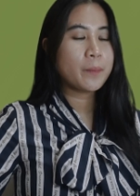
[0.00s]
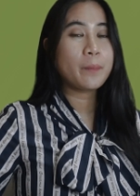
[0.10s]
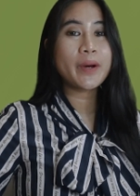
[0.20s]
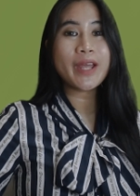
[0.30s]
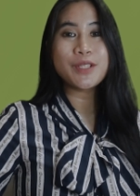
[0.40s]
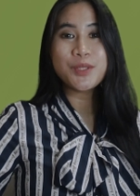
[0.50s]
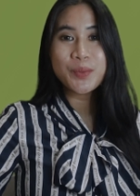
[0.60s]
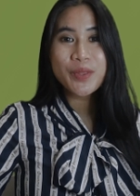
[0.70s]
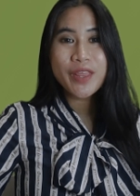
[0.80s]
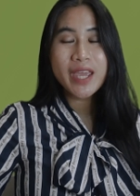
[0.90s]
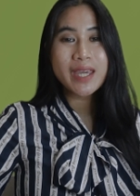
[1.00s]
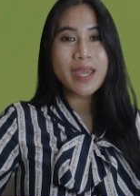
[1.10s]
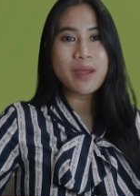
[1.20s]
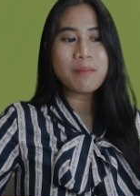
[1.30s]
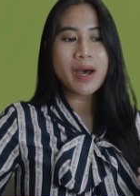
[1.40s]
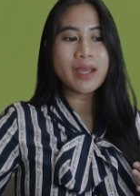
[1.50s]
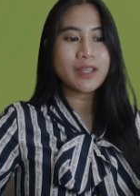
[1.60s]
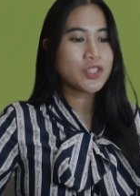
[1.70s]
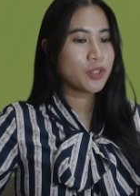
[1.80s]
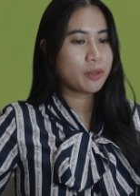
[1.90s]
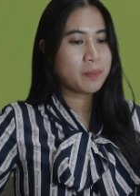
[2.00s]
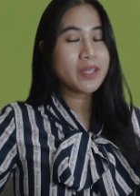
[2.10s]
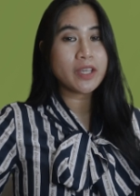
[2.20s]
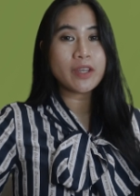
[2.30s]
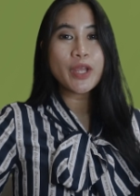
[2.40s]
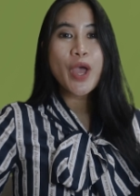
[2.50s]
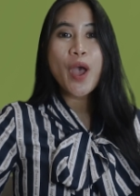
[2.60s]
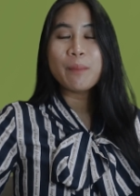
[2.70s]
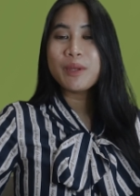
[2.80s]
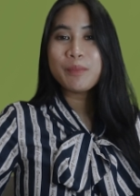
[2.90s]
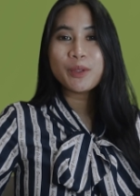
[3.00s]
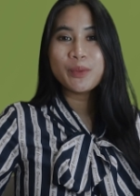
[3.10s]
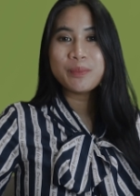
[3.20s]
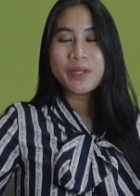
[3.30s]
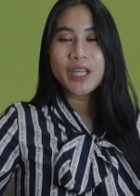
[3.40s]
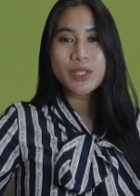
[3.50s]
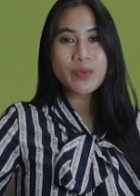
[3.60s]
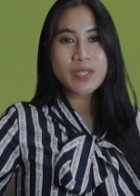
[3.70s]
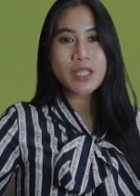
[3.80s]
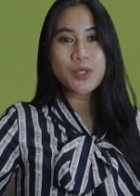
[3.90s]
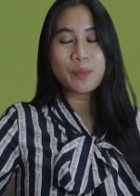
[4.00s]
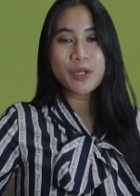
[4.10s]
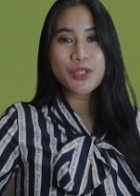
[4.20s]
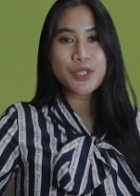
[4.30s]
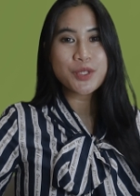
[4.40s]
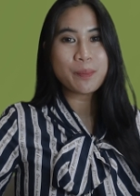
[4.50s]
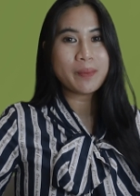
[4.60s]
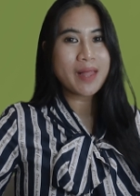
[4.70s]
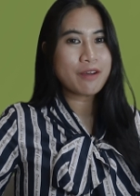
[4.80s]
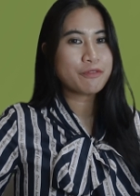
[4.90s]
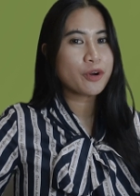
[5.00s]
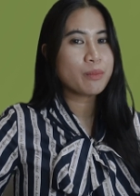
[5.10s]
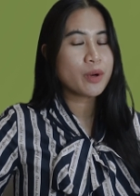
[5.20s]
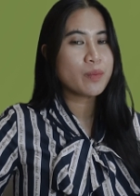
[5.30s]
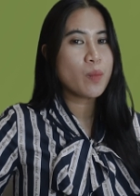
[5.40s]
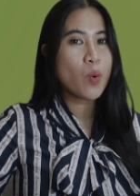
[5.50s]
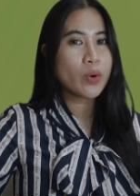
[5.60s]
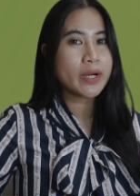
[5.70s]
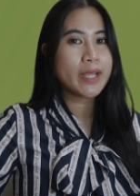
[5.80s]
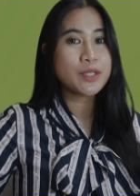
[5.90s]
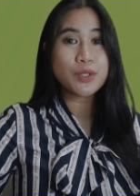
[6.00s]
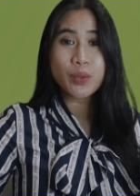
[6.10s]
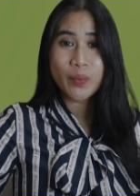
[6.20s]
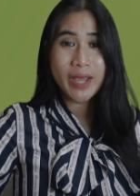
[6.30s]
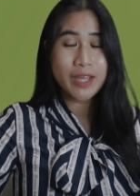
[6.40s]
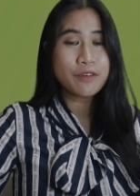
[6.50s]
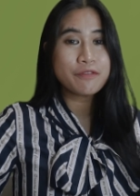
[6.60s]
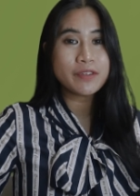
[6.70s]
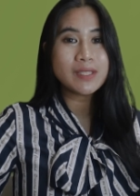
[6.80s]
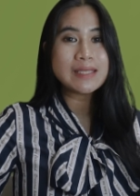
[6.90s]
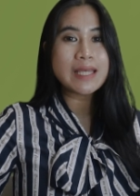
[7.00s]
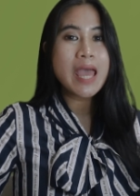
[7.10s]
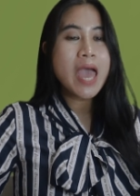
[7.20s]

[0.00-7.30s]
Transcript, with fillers: But I do think, in my initial opinion, people who would be interested to purchase the platform are more into the creative field,